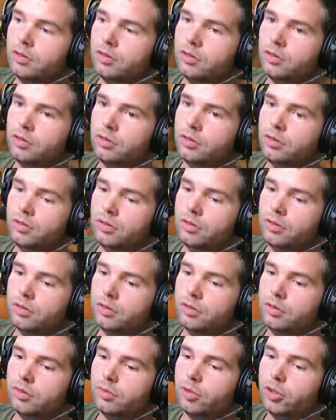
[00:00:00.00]
Mm.
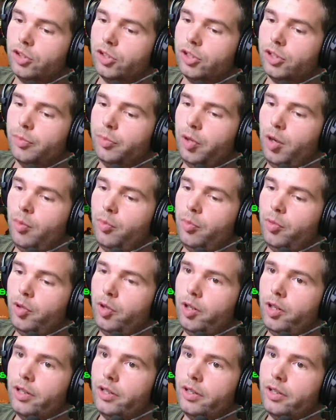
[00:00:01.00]
We're still
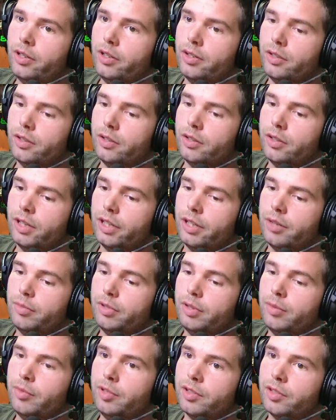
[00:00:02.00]
pumping.
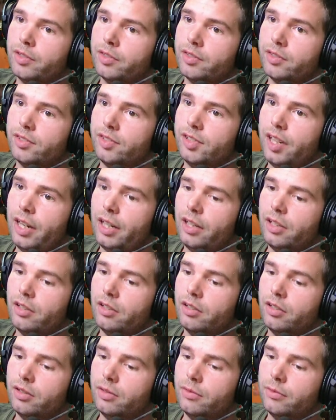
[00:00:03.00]
Getting beam in
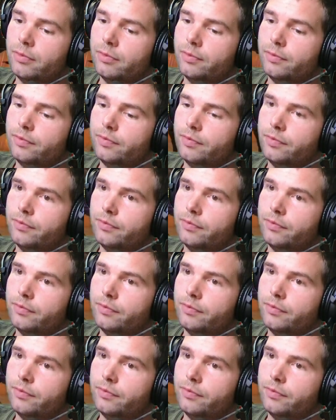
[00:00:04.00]
second.